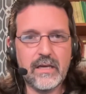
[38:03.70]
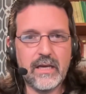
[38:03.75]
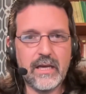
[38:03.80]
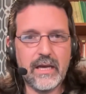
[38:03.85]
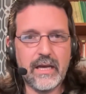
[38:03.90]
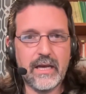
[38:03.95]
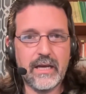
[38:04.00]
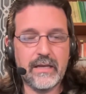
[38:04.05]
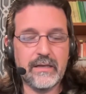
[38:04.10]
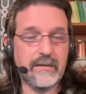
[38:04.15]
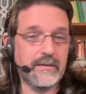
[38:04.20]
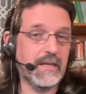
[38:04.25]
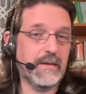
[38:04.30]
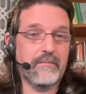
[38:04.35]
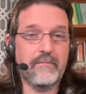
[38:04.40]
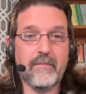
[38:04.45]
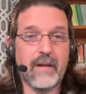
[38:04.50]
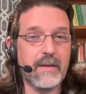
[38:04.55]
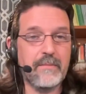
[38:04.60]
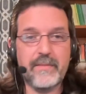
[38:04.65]
and that
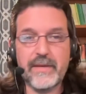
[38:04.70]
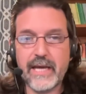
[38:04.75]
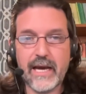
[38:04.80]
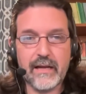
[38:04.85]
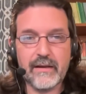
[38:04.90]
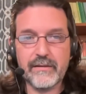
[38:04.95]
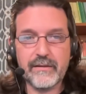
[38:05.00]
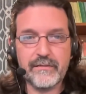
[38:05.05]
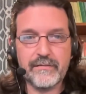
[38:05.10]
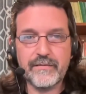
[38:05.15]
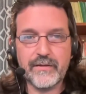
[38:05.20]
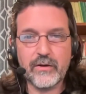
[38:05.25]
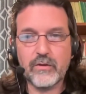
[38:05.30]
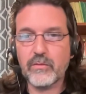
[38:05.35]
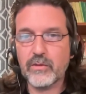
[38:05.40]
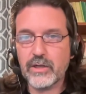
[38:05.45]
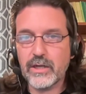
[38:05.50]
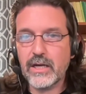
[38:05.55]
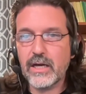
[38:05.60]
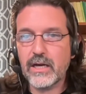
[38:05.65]
might be out of the film
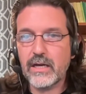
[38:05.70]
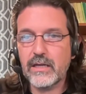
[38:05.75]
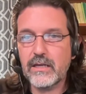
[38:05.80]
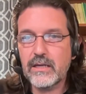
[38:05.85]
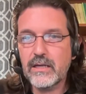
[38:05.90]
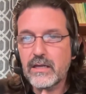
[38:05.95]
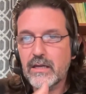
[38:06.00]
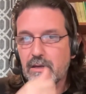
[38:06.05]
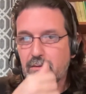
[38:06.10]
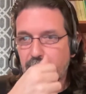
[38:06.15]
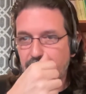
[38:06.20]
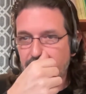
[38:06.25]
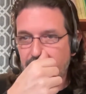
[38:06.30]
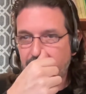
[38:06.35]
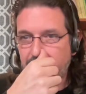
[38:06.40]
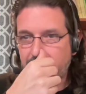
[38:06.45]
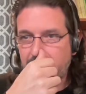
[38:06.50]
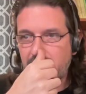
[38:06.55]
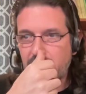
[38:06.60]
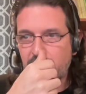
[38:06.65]
or not, but they
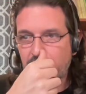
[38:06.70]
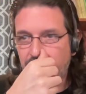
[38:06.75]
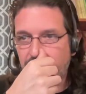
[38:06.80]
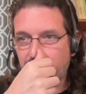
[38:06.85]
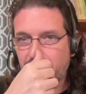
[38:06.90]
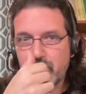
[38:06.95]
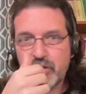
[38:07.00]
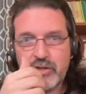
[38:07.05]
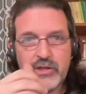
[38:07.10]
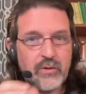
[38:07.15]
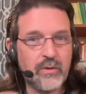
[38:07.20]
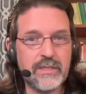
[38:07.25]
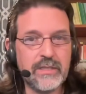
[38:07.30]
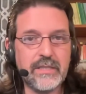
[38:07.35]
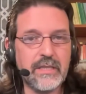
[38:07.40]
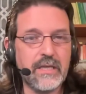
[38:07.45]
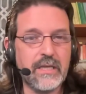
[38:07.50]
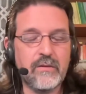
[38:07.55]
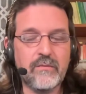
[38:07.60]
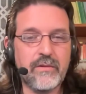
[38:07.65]
hand you a very short
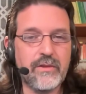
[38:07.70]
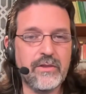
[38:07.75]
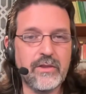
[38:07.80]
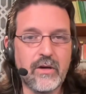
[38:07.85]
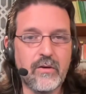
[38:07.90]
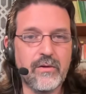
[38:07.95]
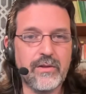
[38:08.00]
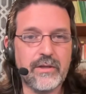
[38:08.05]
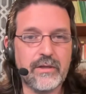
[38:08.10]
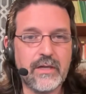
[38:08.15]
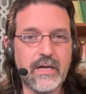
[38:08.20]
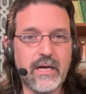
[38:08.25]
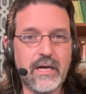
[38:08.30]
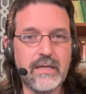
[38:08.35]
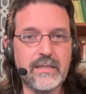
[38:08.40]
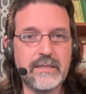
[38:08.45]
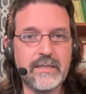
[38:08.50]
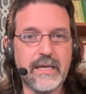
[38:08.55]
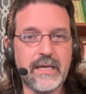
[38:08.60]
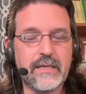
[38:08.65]
scene with no other
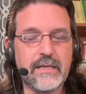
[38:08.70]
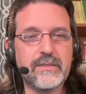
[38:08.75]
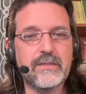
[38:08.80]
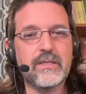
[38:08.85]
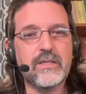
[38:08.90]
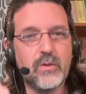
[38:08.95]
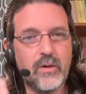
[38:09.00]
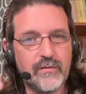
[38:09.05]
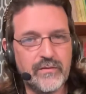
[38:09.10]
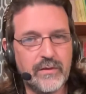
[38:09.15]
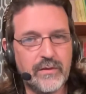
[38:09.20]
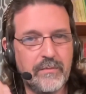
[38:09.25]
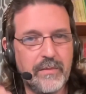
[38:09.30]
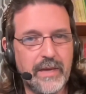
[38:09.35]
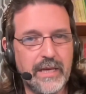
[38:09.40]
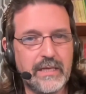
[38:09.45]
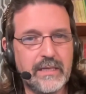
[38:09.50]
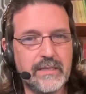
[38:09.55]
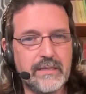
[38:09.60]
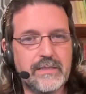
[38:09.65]
context, and you have to
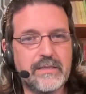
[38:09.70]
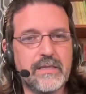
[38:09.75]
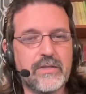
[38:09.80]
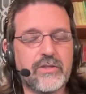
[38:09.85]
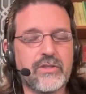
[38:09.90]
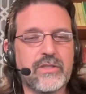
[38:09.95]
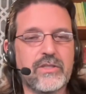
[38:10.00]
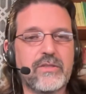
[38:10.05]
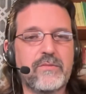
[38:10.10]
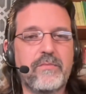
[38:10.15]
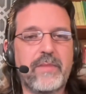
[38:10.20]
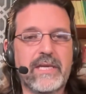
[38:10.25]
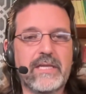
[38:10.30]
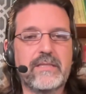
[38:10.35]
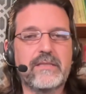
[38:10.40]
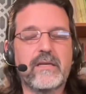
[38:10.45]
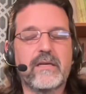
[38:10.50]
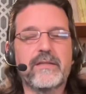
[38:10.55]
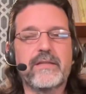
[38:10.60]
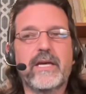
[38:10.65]
make decisions
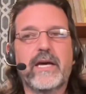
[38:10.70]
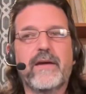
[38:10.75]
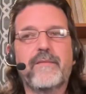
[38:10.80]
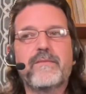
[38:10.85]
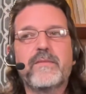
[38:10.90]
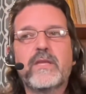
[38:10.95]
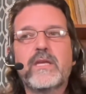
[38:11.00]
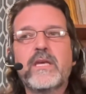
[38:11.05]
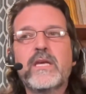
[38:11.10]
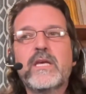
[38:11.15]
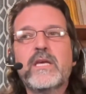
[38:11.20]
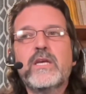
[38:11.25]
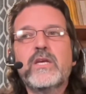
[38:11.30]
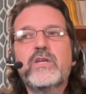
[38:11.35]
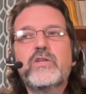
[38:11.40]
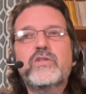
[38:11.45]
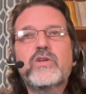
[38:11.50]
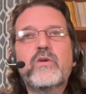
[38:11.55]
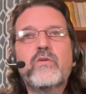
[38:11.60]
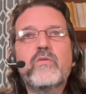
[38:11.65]
based on that.
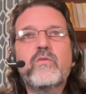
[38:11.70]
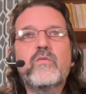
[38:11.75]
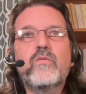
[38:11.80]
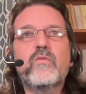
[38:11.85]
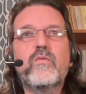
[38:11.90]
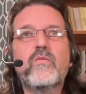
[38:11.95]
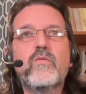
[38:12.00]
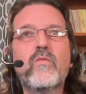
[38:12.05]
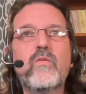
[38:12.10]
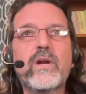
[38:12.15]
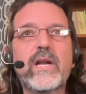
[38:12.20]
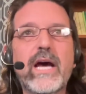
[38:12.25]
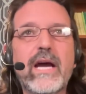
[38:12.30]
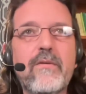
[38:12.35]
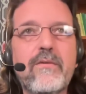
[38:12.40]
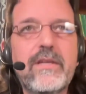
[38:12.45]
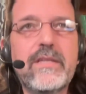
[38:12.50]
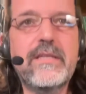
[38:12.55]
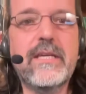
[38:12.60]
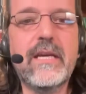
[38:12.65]
So what I
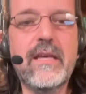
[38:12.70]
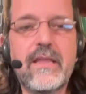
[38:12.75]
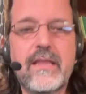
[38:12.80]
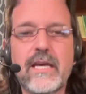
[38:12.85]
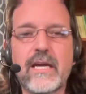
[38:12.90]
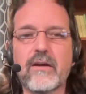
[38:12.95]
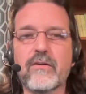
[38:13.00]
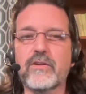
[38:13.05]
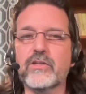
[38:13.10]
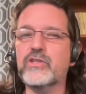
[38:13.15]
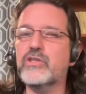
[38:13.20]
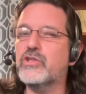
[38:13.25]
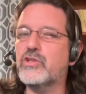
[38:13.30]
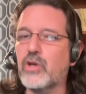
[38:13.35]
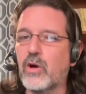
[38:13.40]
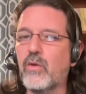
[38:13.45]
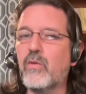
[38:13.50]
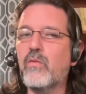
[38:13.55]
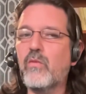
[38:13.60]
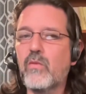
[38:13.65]
would say there is,
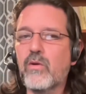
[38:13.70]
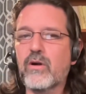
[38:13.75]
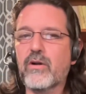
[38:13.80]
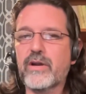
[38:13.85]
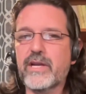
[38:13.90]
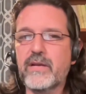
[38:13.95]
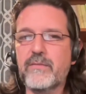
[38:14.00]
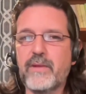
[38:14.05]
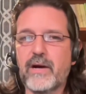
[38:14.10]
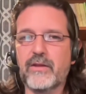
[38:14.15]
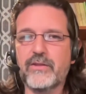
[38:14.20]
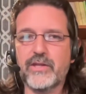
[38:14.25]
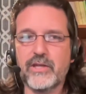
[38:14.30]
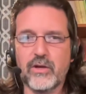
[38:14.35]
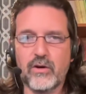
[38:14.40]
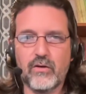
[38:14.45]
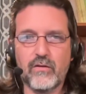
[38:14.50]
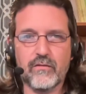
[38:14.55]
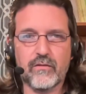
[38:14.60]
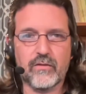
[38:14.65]
don't worry about the
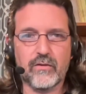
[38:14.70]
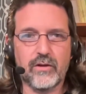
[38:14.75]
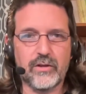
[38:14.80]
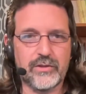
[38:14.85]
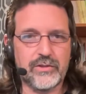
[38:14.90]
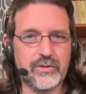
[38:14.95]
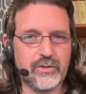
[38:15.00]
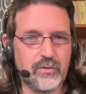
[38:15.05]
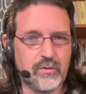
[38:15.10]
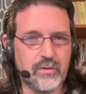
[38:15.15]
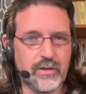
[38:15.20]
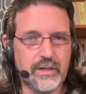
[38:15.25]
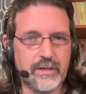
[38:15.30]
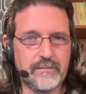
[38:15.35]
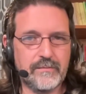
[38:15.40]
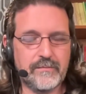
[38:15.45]
overall story.